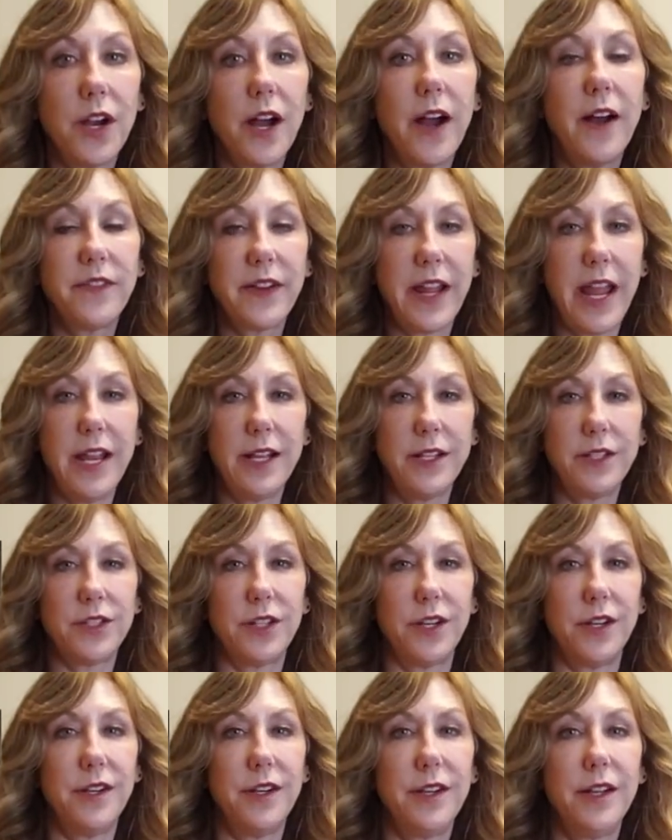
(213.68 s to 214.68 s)
of
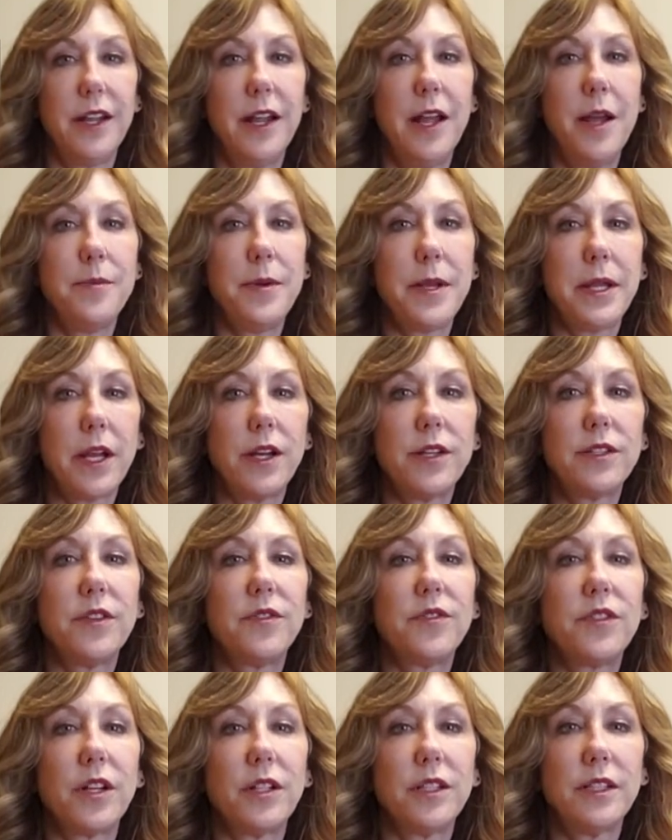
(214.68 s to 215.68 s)
cancer because
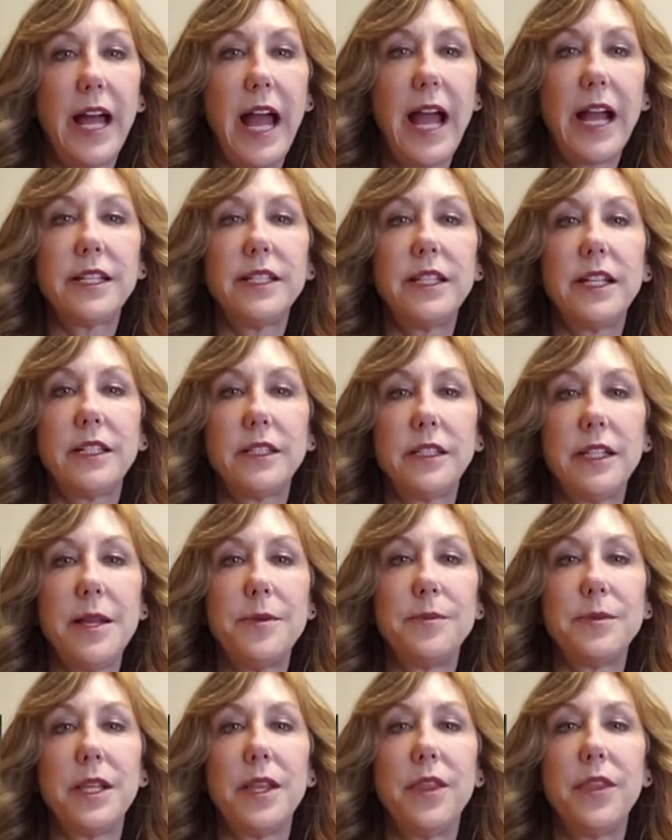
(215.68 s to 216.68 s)
of galactic
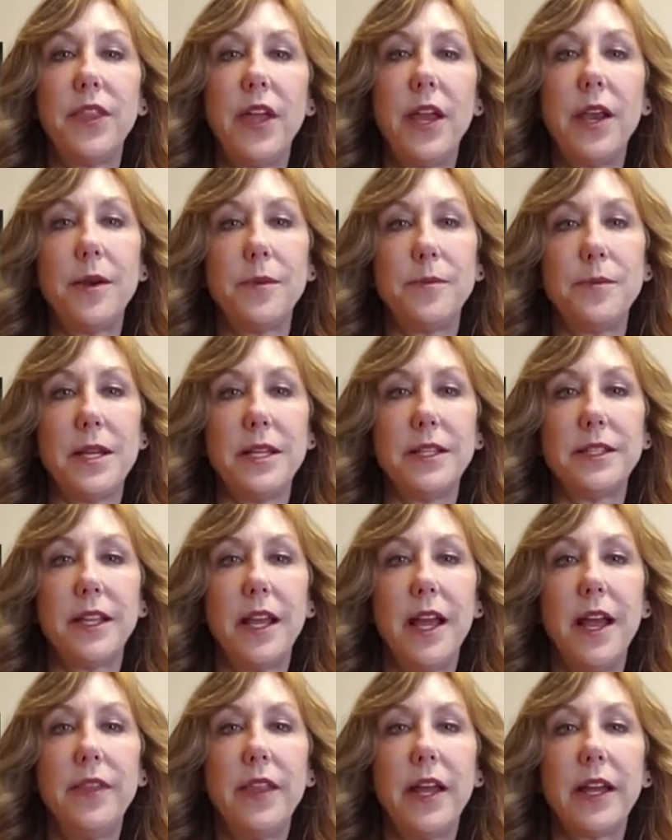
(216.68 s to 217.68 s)
leaps in therapies
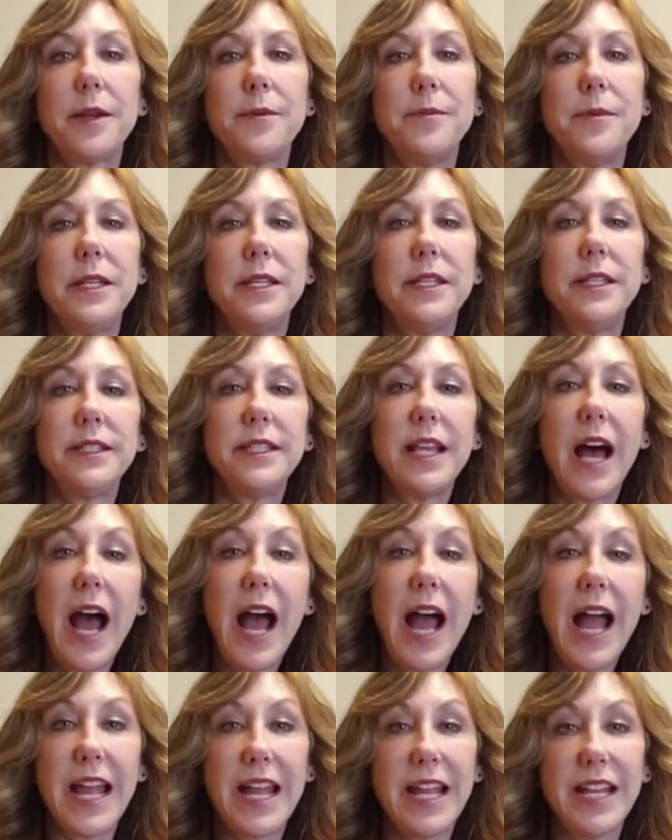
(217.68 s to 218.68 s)
that can be
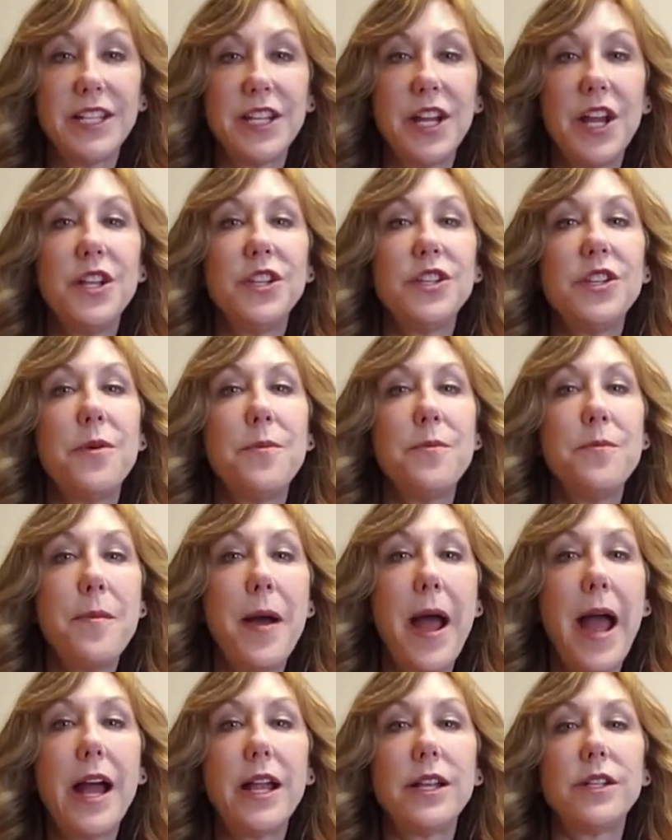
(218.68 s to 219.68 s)
designed to
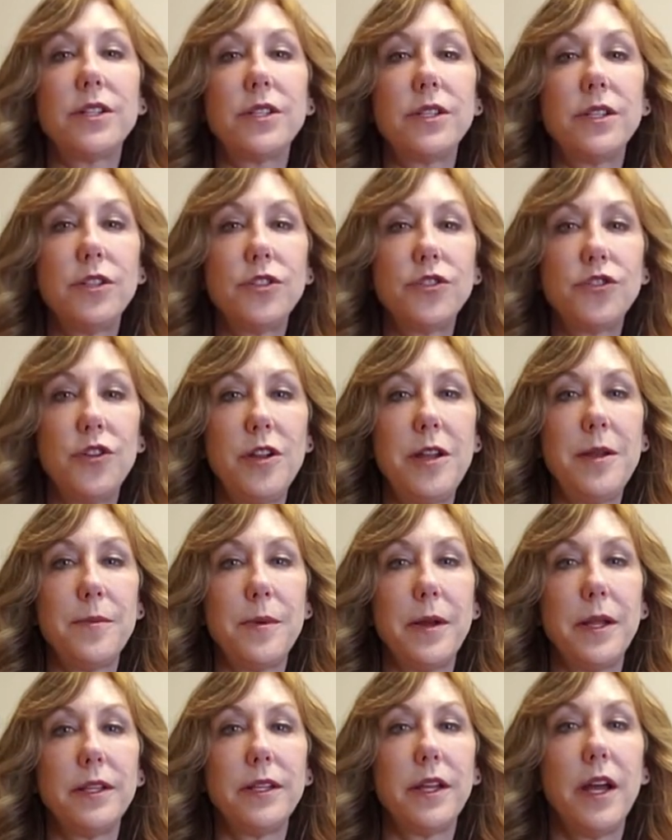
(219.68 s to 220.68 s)
match the
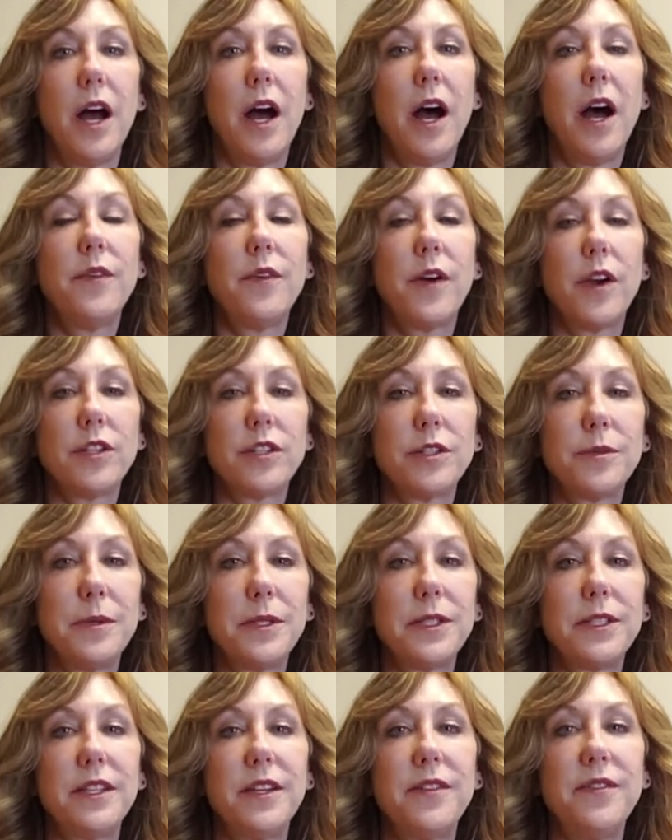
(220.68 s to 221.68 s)
treatment of our
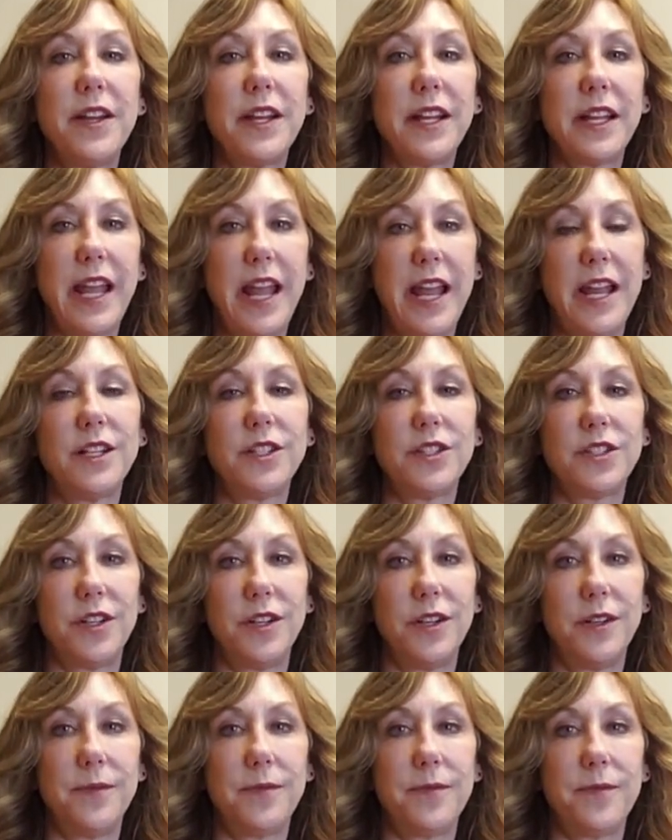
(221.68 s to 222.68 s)
specific
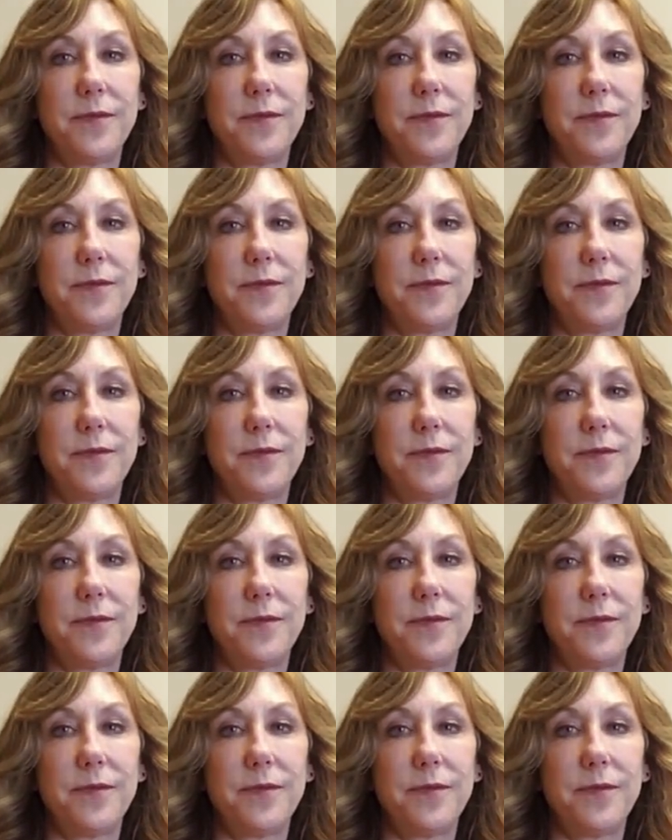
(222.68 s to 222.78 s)
cancer.